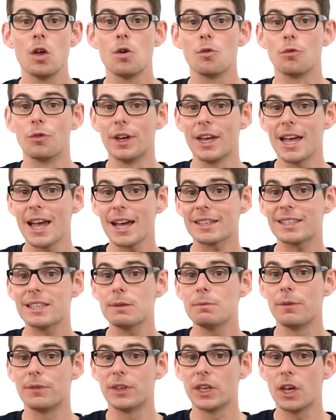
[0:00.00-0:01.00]
reacting
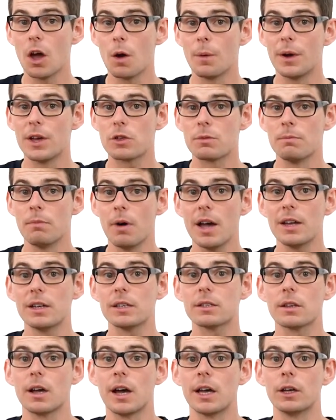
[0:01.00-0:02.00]
with the
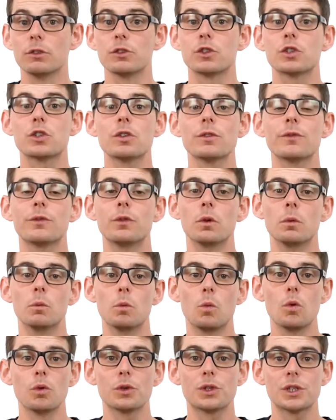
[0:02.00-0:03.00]
OH- ions to form
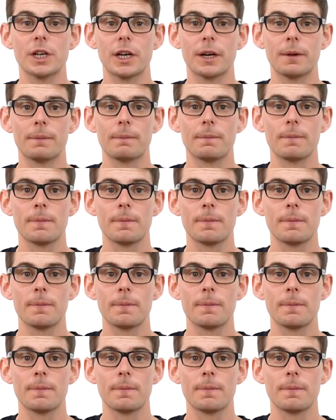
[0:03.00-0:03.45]
water.